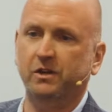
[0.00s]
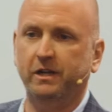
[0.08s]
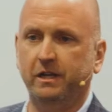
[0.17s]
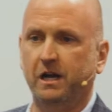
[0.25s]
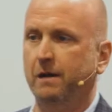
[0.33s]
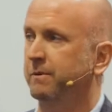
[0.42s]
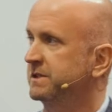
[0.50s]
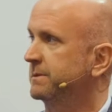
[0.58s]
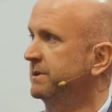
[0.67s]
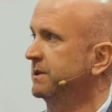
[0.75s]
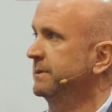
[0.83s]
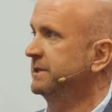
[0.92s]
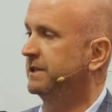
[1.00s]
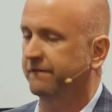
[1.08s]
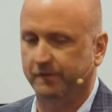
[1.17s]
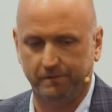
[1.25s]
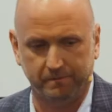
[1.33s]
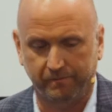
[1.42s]
trying to accomplish them a little bit
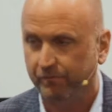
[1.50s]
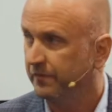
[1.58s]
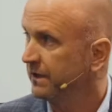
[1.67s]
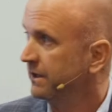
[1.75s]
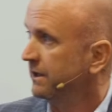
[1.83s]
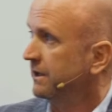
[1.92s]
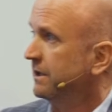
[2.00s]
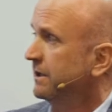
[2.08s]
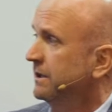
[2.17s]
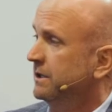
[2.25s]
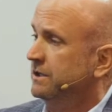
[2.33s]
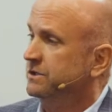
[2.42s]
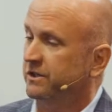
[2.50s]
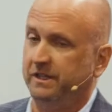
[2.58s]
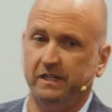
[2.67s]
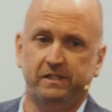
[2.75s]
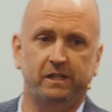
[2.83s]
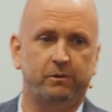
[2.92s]
different. So the
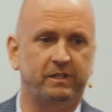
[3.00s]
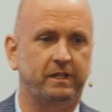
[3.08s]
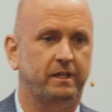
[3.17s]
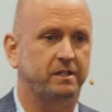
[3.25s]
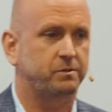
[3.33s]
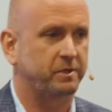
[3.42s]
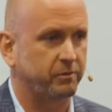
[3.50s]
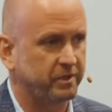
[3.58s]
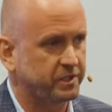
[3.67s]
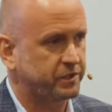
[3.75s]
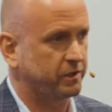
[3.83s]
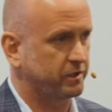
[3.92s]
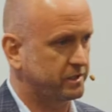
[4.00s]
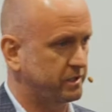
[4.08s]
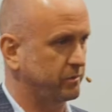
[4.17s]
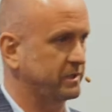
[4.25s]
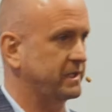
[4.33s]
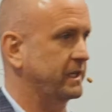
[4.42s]
next thing we did is we researched
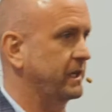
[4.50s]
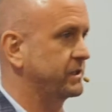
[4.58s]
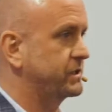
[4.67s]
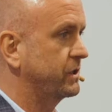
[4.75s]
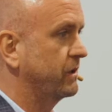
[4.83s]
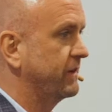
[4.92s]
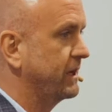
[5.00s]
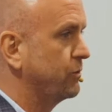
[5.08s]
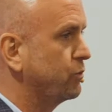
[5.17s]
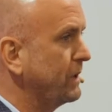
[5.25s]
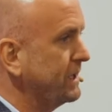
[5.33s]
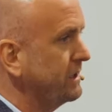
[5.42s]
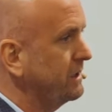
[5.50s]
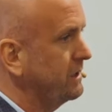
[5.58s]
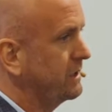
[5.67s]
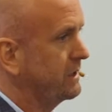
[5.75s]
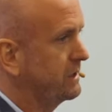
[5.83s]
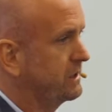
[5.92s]
and we sent out a survey written
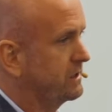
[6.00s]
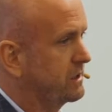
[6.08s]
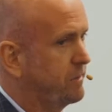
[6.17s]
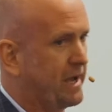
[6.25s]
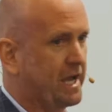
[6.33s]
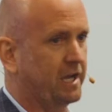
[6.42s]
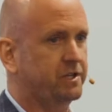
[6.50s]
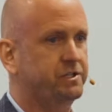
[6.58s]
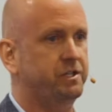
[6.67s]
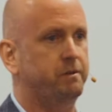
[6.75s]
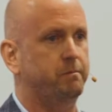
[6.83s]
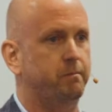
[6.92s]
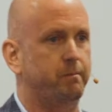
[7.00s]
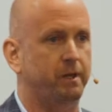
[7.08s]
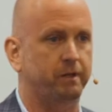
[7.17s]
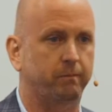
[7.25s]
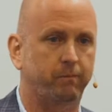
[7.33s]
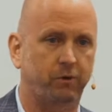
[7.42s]
in the packaging
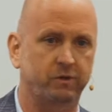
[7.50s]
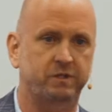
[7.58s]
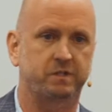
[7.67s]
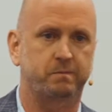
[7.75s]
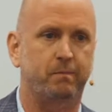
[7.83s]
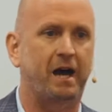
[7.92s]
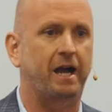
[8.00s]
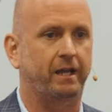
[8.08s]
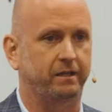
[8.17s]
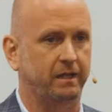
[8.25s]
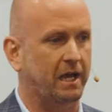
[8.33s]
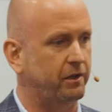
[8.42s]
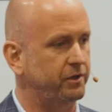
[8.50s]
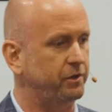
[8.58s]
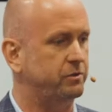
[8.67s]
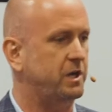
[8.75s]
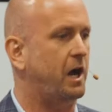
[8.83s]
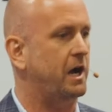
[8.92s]
person's mind. How do you
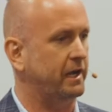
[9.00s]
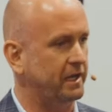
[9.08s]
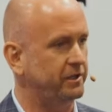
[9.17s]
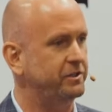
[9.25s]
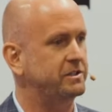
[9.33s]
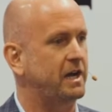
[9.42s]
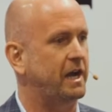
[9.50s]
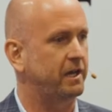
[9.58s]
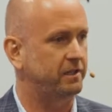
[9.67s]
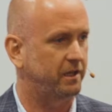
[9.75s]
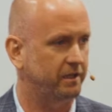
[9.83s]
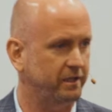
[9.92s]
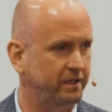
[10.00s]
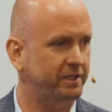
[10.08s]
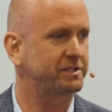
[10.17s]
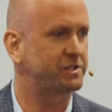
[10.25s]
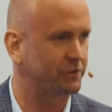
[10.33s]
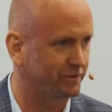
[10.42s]
talk? How do you dialogue? Not a
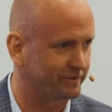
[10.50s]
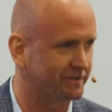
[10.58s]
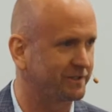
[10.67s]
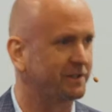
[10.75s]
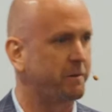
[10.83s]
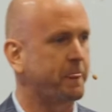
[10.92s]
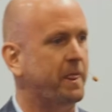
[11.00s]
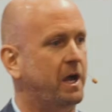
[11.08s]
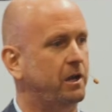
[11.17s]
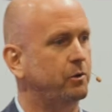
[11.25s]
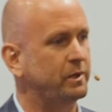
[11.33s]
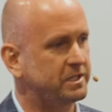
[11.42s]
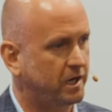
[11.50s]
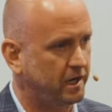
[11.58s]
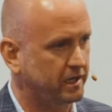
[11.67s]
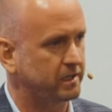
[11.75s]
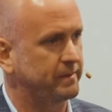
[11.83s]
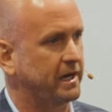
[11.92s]
consultant. How do we
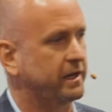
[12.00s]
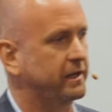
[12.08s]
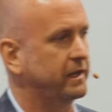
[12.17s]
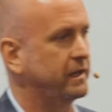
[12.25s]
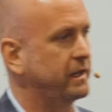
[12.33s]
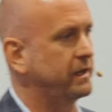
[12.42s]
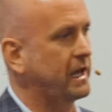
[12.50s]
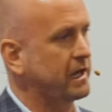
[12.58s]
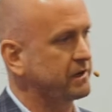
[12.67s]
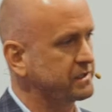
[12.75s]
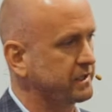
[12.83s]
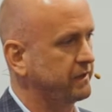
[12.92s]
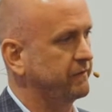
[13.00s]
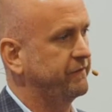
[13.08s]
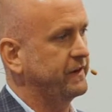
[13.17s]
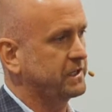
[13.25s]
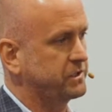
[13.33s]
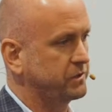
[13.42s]
talk about it? And then how does it
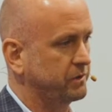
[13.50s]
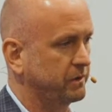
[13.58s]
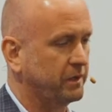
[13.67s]
affect you?